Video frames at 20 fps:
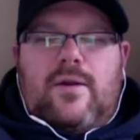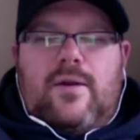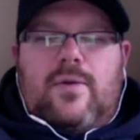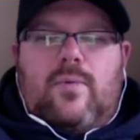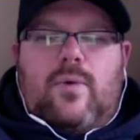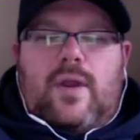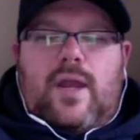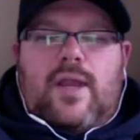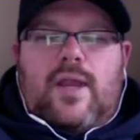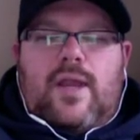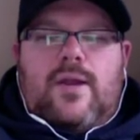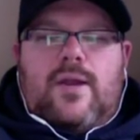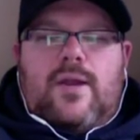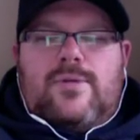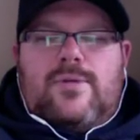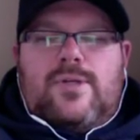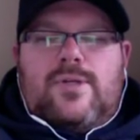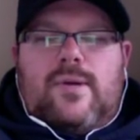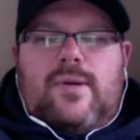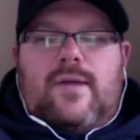what I go
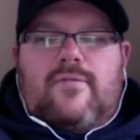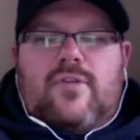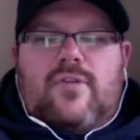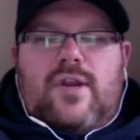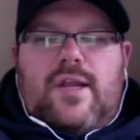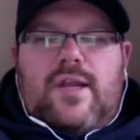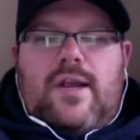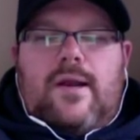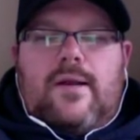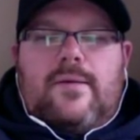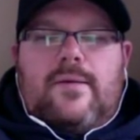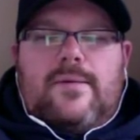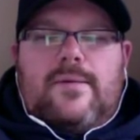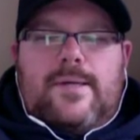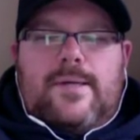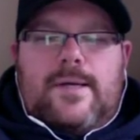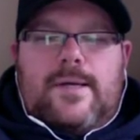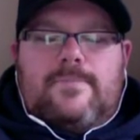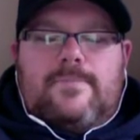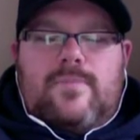to every year.
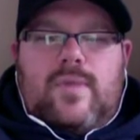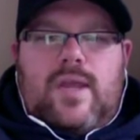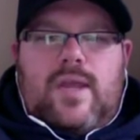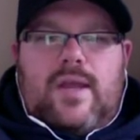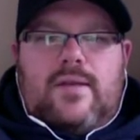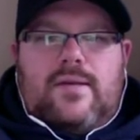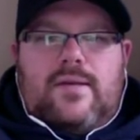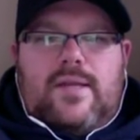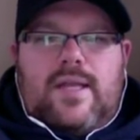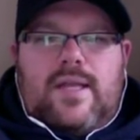Can